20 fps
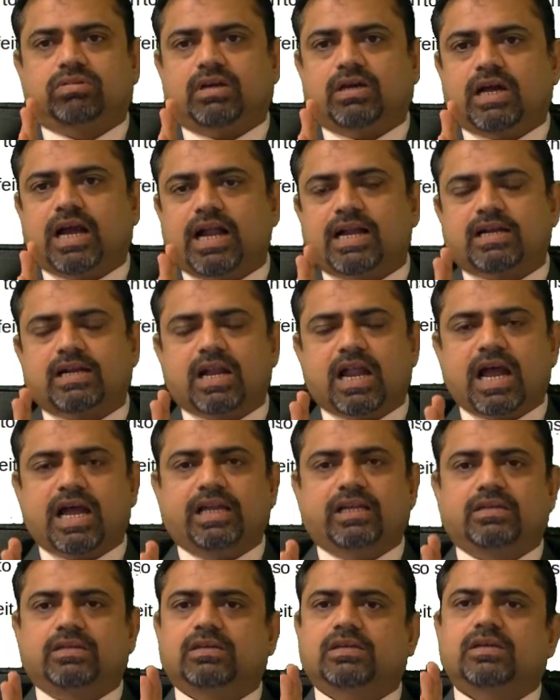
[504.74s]
at
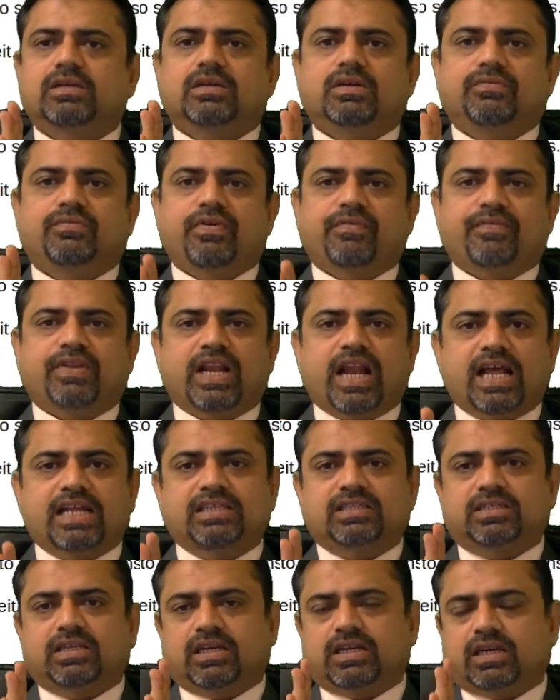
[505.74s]
night,
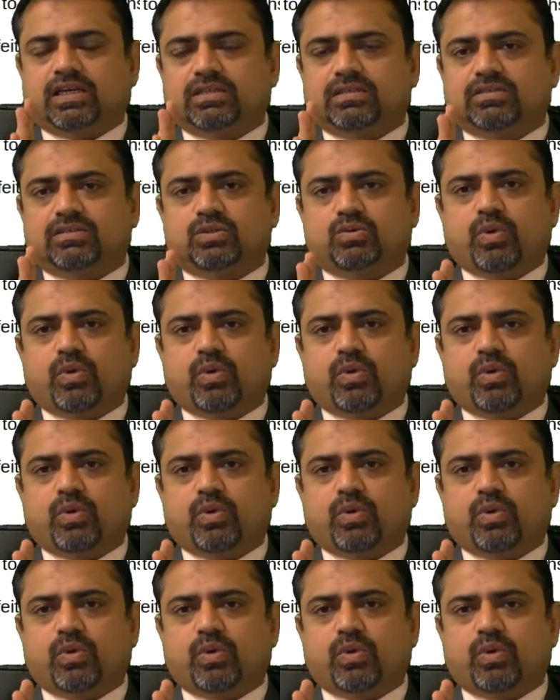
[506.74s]
59 seconds,